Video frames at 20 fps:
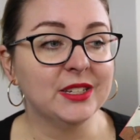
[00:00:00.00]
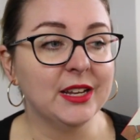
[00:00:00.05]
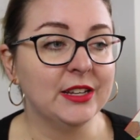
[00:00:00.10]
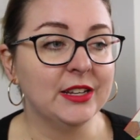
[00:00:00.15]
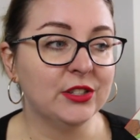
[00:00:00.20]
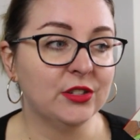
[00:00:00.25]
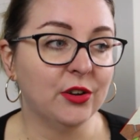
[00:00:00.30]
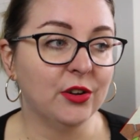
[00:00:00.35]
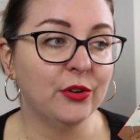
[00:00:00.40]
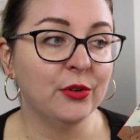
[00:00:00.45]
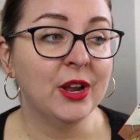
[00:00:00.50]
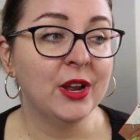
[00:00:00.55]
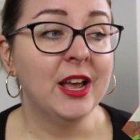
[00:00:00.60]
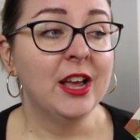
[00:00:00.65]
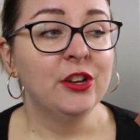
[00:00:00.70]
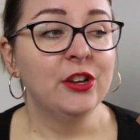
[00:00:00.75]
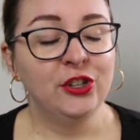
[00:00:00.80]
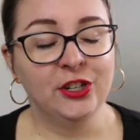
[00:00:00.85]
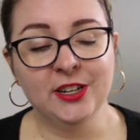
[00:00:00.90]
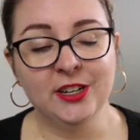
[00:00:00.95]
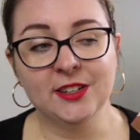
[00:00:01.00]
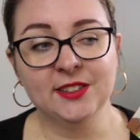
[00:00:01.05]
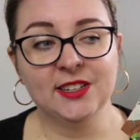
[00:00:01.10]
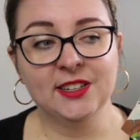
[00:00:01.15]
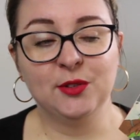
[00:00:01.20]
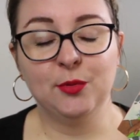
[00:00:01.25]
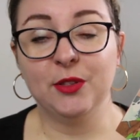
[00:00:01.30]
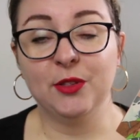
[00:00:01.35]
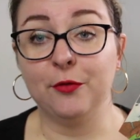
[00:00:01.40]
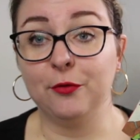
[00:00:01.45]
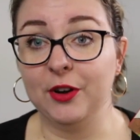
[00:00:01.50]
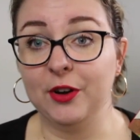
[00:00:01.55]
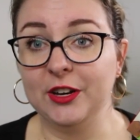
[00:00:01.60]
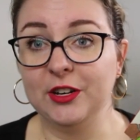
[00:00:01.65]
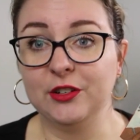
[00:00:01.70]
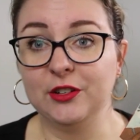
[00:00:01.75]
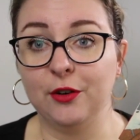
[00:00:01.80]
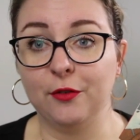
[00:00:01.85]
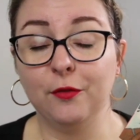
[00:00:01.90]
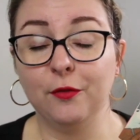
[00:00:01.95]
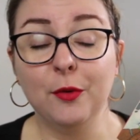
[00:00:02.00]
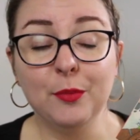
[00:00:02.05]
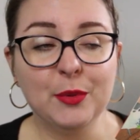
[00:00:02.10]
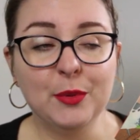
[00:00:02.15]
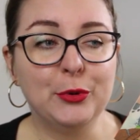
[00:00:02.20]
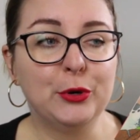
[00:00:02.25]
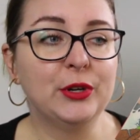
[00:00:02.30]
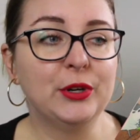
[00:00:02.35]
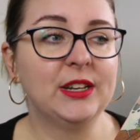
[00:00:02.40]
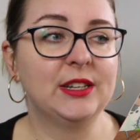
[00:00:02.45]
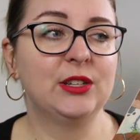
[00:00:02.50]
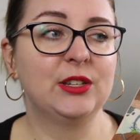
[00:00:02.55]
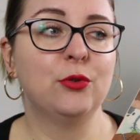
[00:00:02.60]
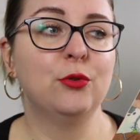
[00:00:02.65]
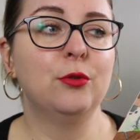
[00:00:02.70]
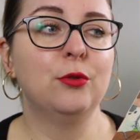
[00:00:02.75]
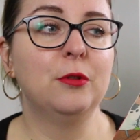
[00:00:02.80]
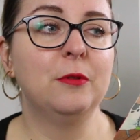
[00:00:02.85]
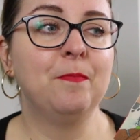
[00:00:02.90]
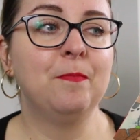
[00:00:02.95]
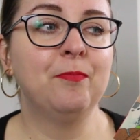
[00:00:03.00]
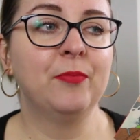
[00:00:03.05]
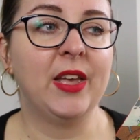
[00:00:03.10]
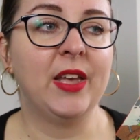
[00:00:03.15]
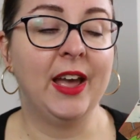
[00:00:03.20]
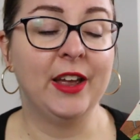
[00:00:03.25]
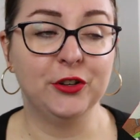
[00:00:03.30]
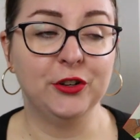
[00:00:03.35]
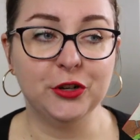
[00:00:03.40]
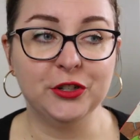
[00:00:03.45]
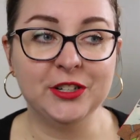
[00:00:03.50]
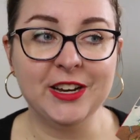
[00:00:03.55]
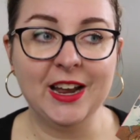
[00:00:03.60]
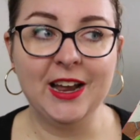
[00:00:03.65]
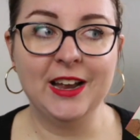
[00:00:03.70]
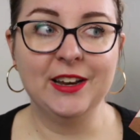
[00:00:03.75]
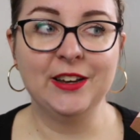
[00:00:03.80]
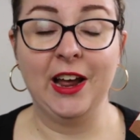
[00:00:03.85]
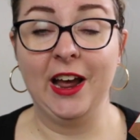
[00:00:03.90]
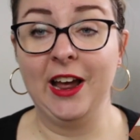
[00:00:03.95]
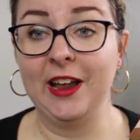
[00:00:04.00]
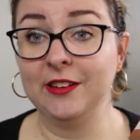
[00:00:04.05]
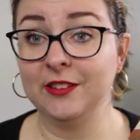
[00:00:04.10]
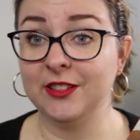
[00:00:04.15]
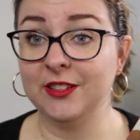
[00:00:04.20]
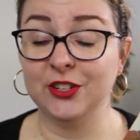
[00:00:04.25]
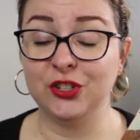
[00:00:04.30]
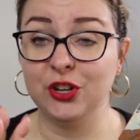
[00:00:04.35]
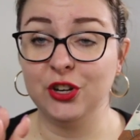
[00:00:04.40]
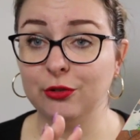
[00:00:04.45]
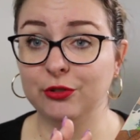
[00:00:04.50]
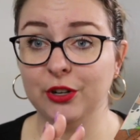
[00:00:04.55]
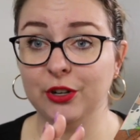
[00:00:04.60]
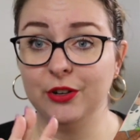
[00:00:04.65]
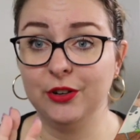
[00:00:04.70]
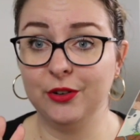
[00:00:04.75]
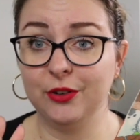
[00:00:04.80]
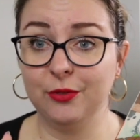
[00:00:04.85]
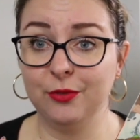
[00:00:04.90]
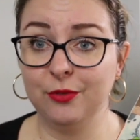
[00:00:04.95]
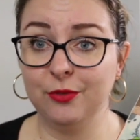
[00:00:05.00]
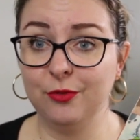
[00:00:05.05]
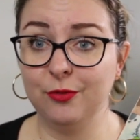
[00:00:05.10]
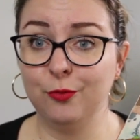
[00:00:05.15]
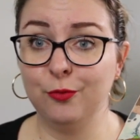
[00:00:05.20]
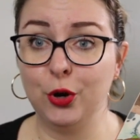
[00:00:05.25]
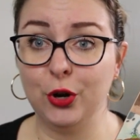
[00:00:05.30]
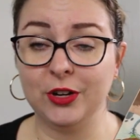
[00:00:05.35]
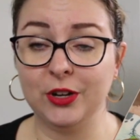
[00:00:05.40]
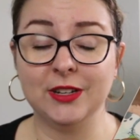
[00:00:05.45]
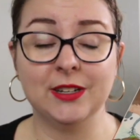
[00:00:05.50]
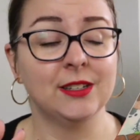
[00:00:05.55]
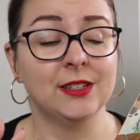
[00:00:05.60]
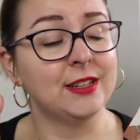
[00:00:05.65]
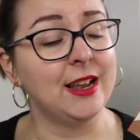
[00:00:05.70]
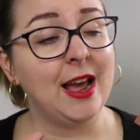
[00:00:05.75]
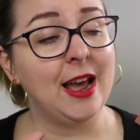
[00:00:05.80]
And so she does this with a friend from the boarding school and her dad and the shelter workers.